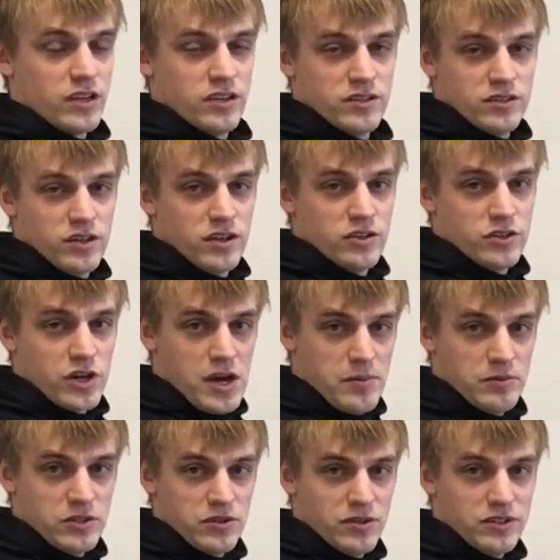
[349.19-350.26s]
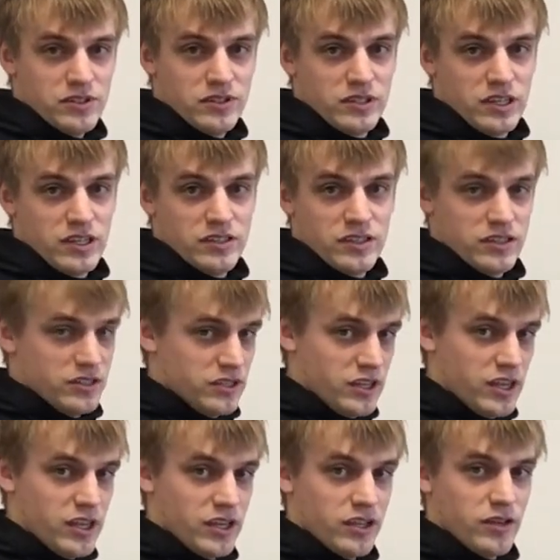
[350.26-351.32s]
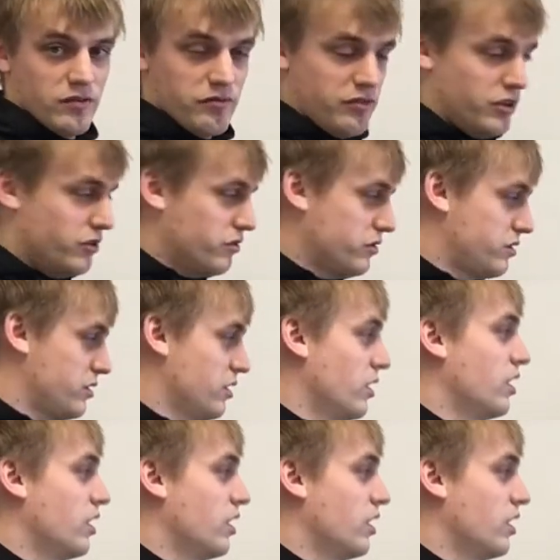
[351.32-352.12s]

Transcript: because on trapezoids it's easy to get confused,